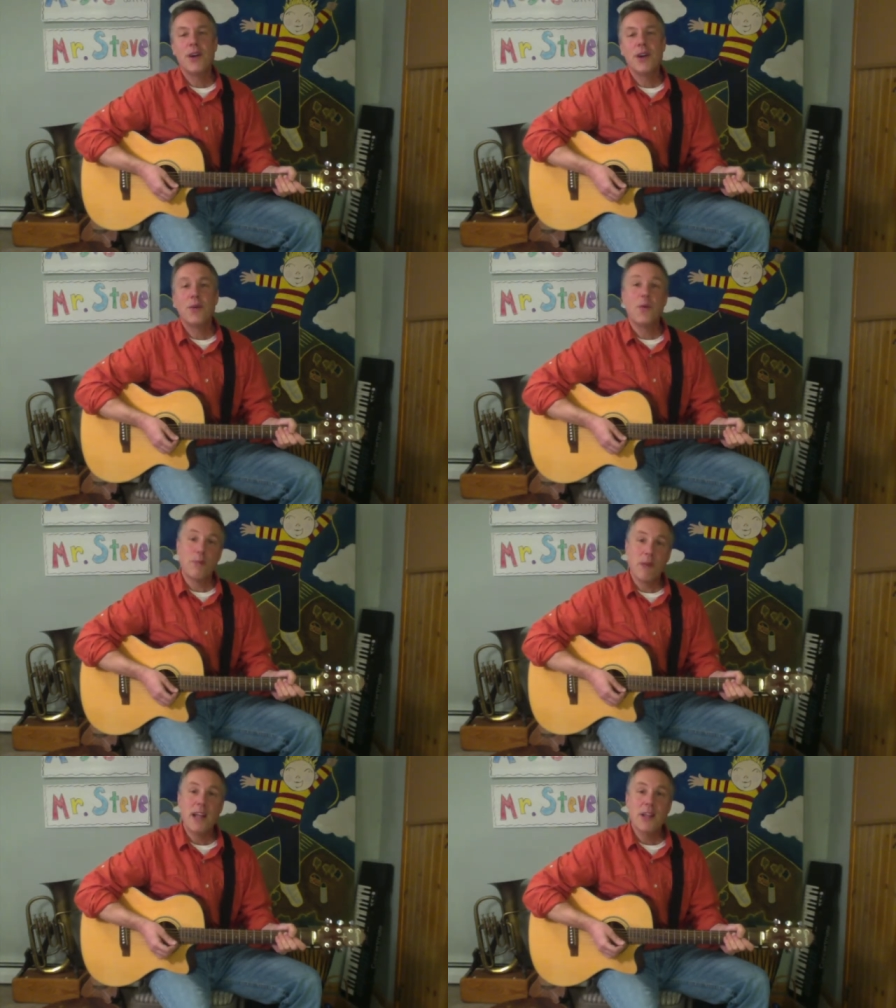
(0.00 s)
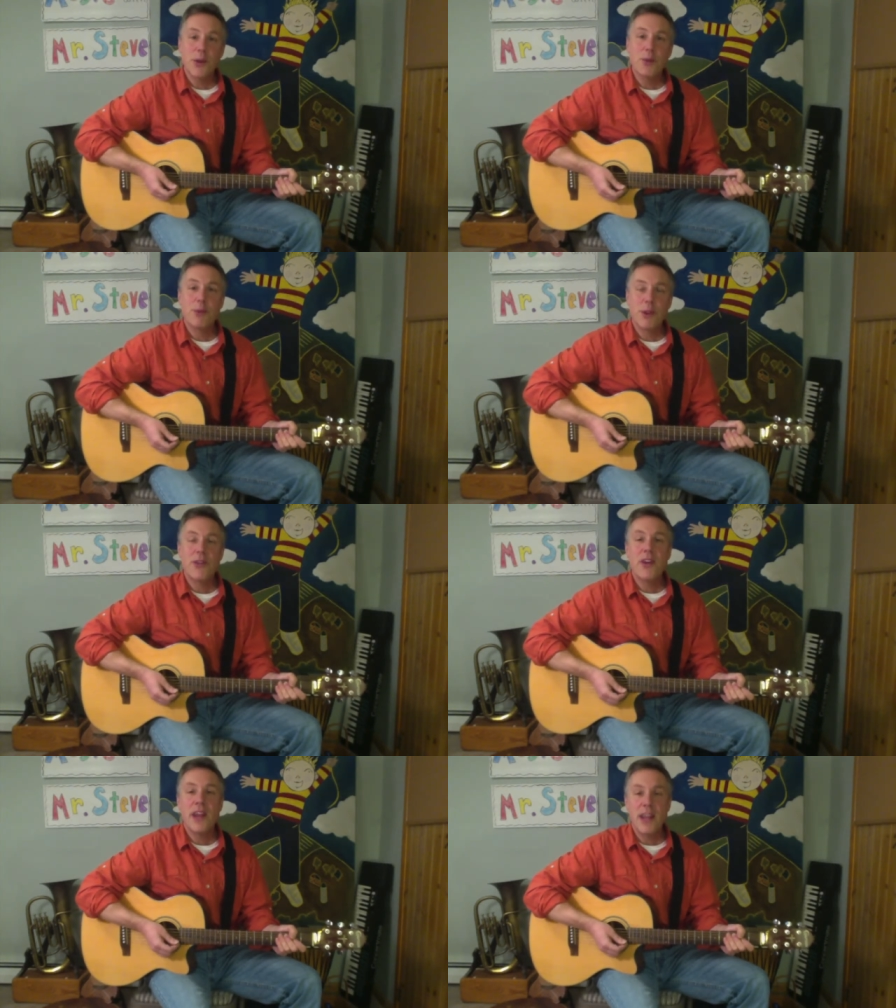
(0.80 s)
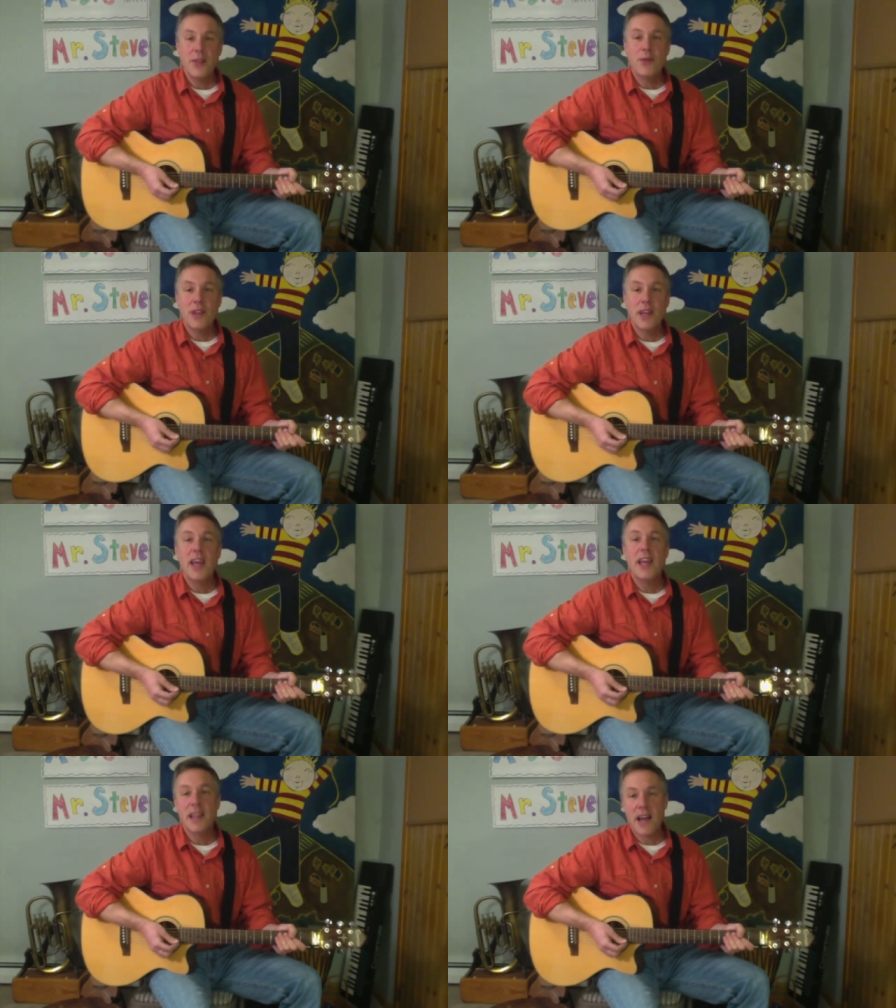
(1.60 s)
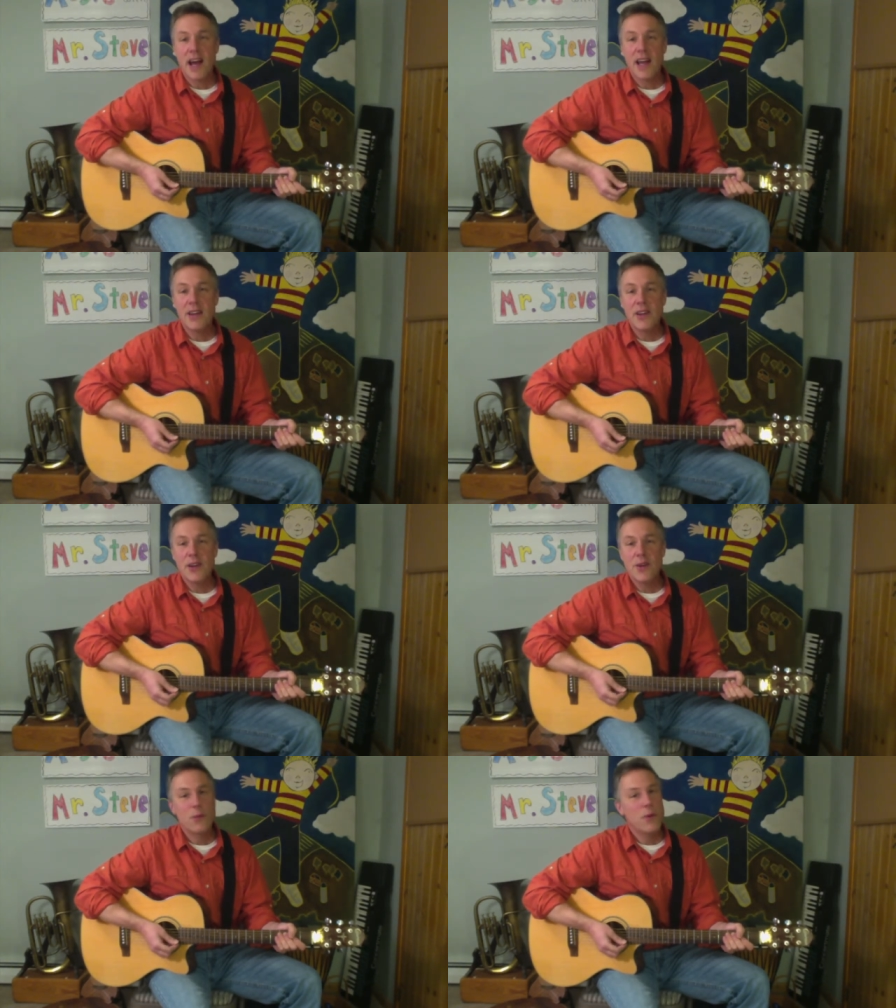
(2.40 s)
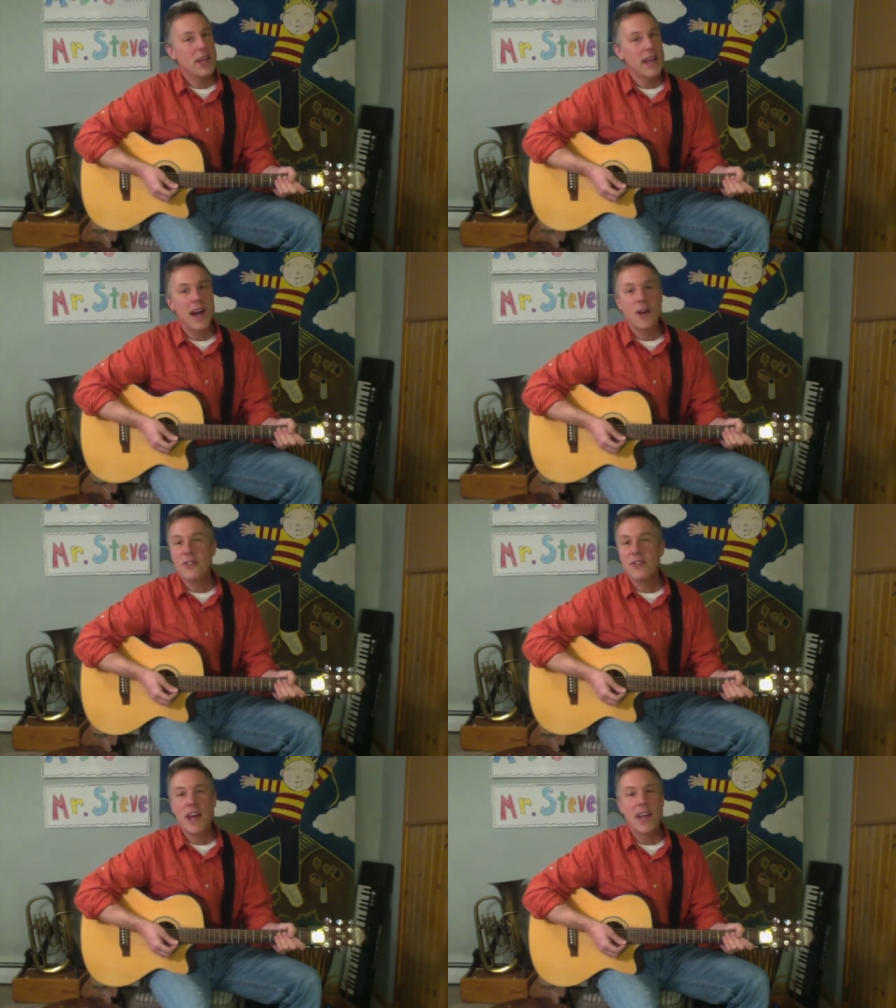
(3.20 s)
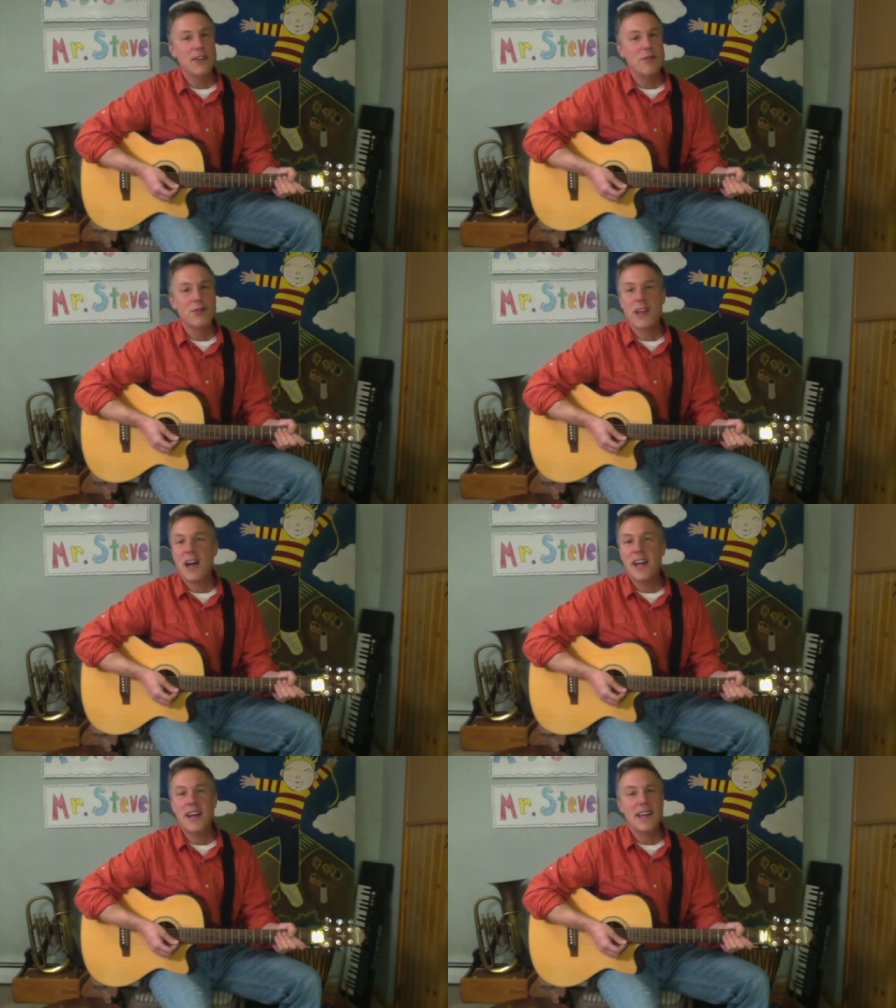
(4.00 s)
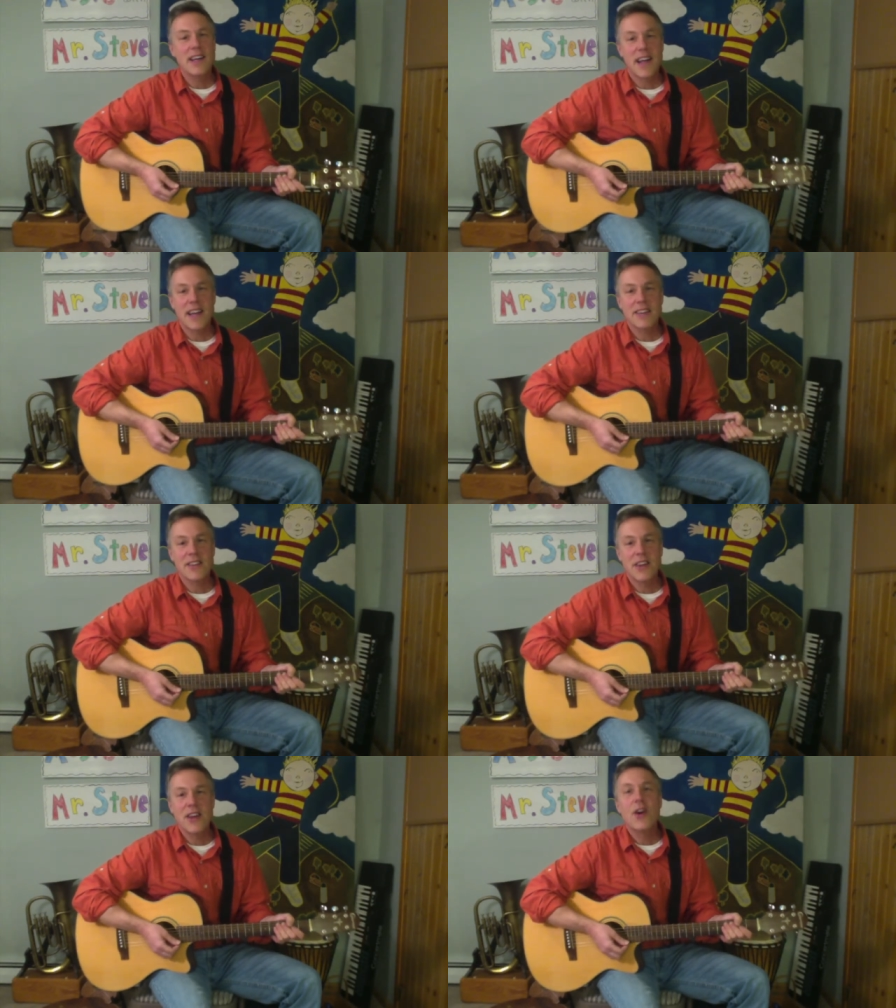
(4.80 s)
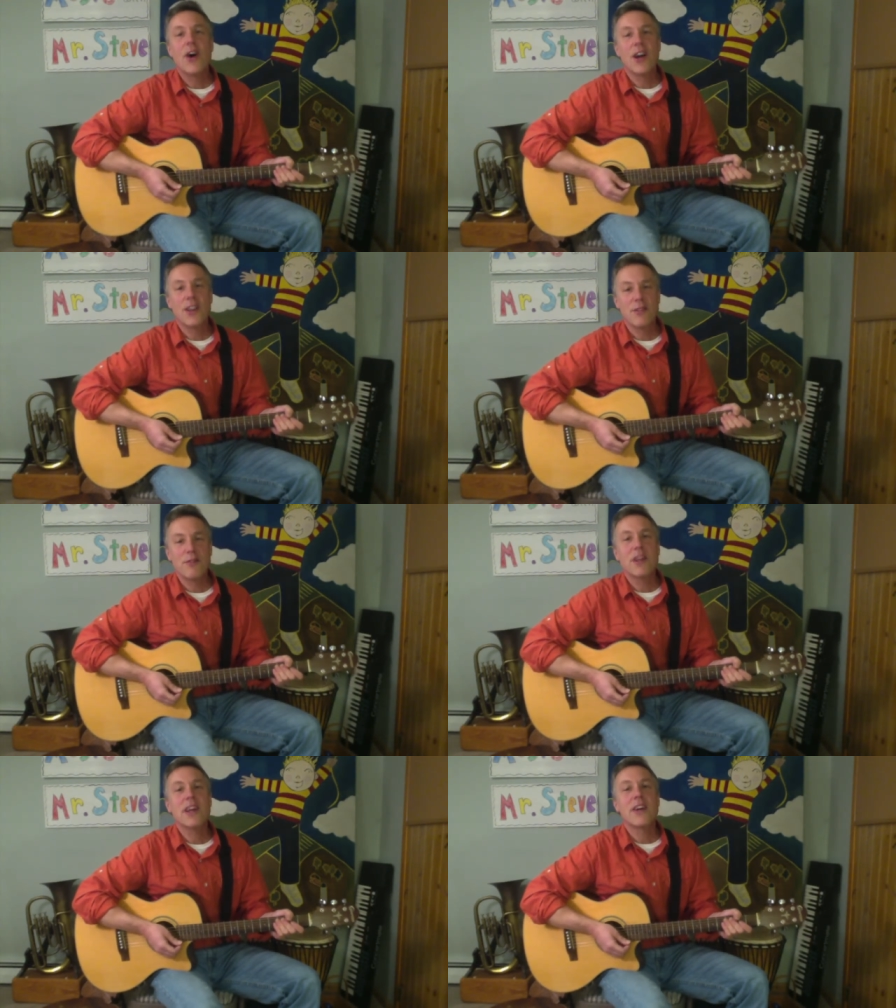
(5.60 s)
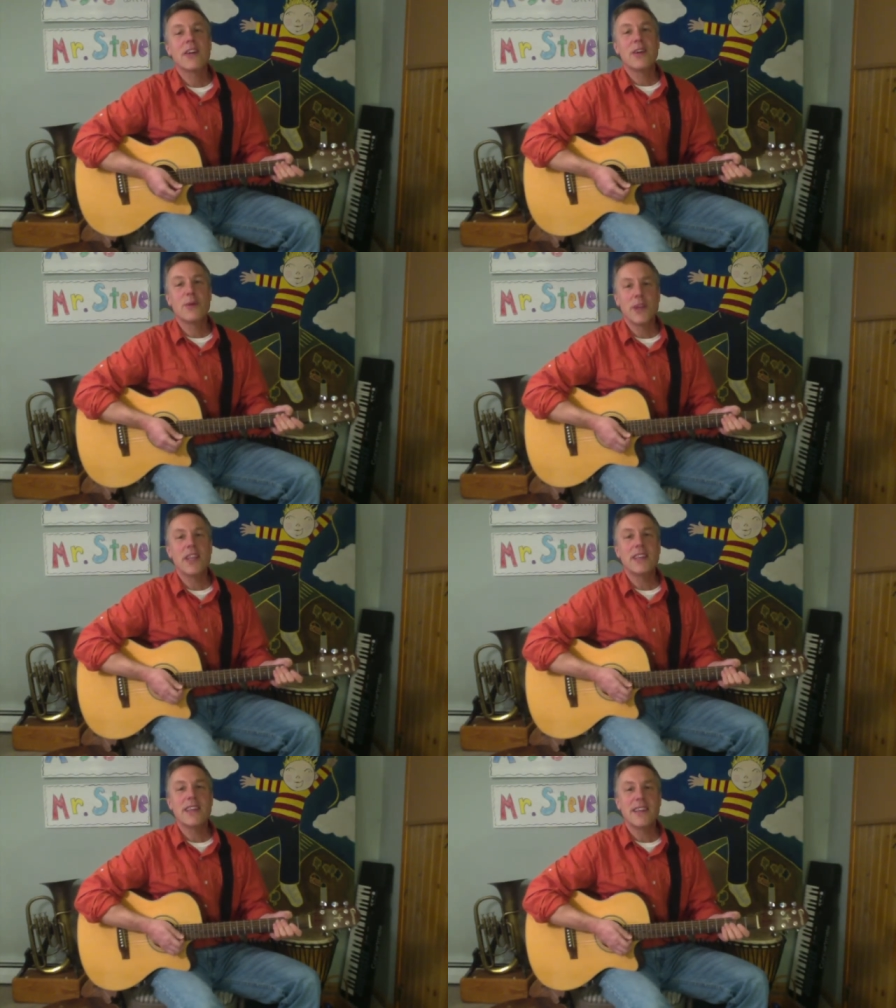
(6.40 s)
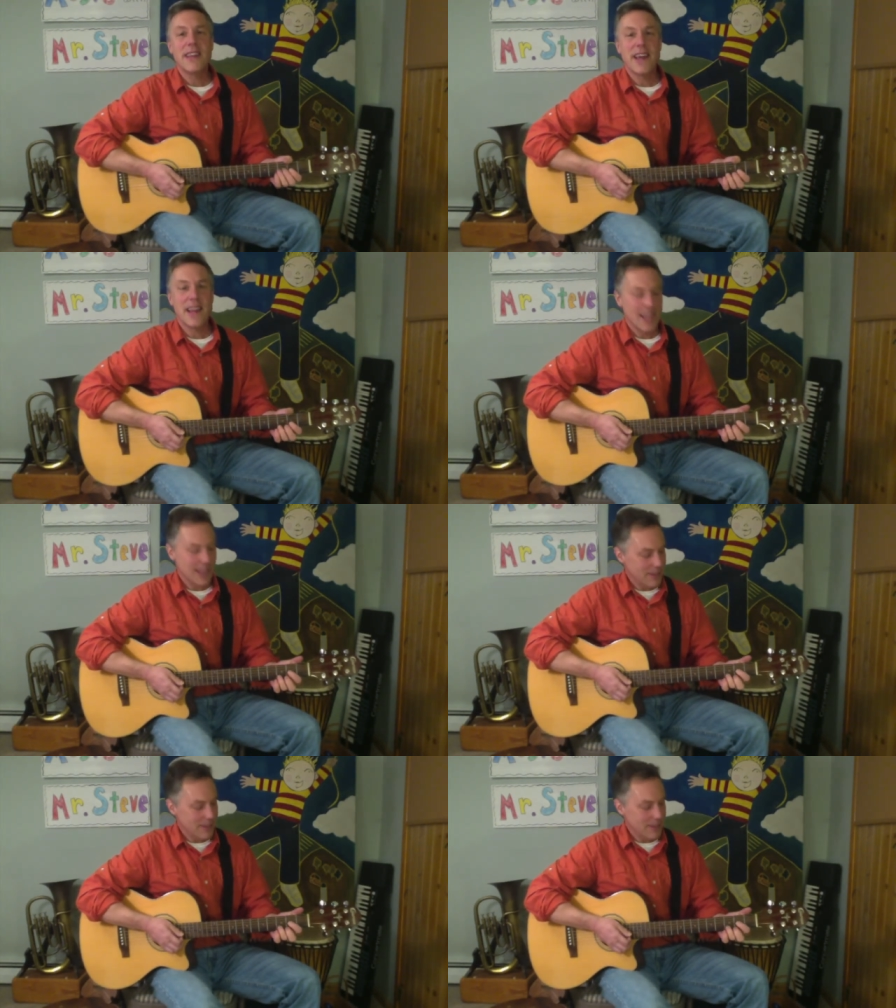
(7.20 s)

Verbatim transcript: when my little brother Henry and I went outside to fly a kite on a very windy day.